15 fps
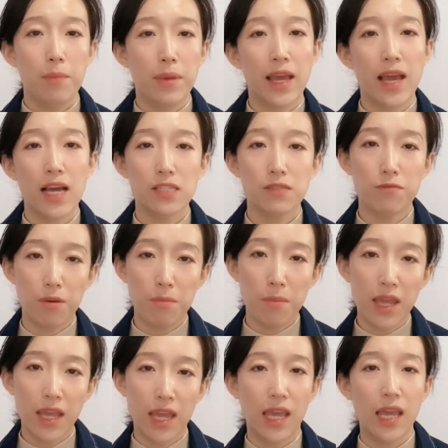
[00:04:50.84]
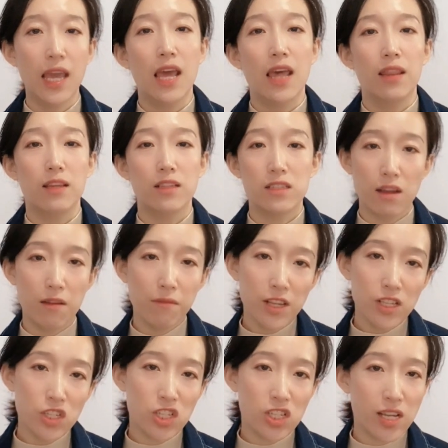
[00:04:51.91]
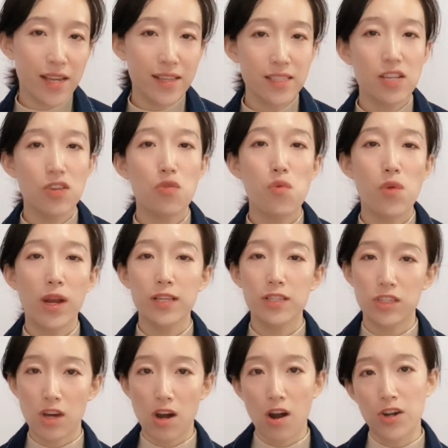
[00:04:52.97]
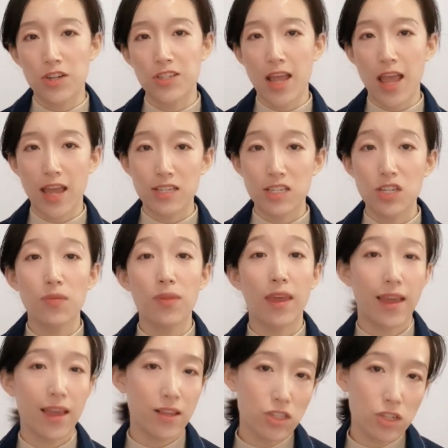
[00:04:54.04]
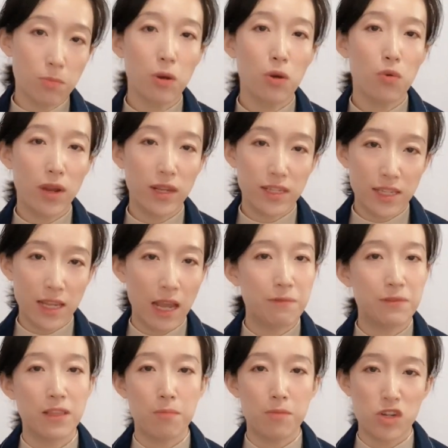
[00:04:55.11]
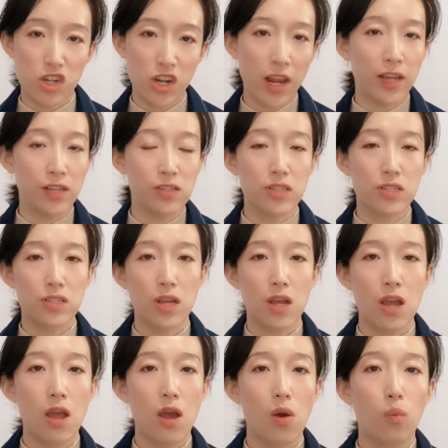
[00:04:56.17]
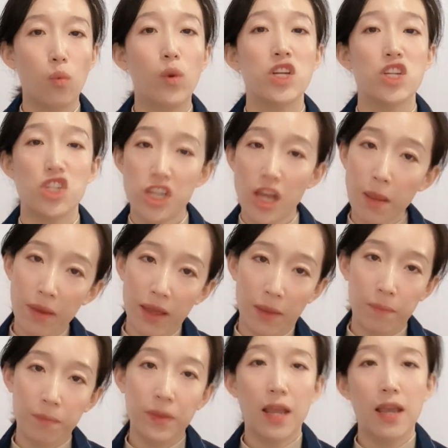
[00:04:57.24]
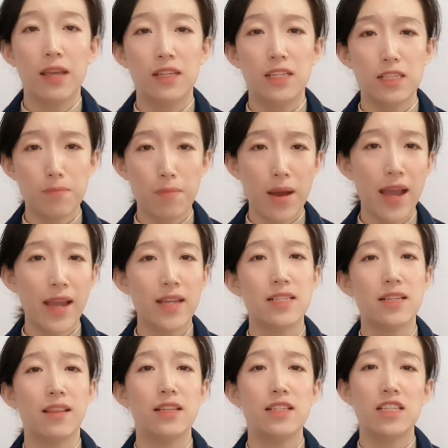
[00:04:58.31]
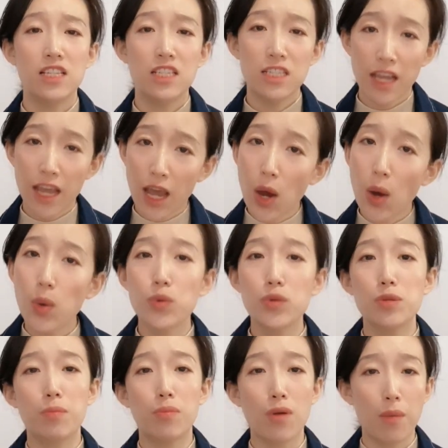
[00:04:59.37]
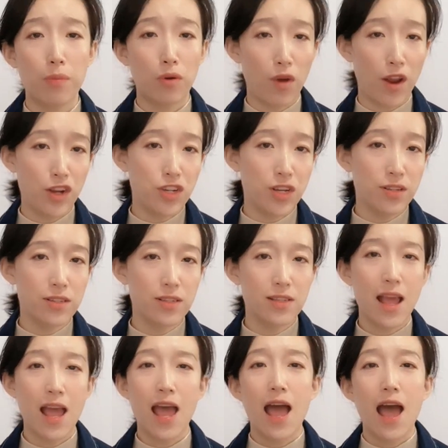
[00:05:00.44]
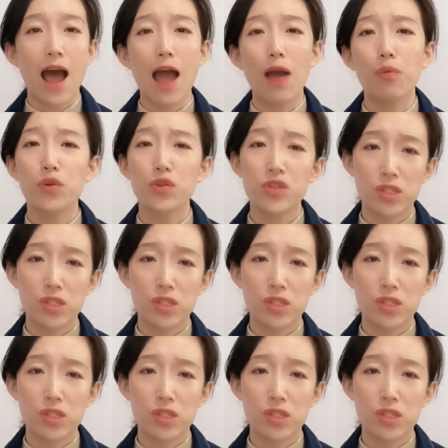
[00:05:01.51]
Because for me, the service doesn't really start until the customer receives the machines. When shipping, Despite the detailed preparations, I will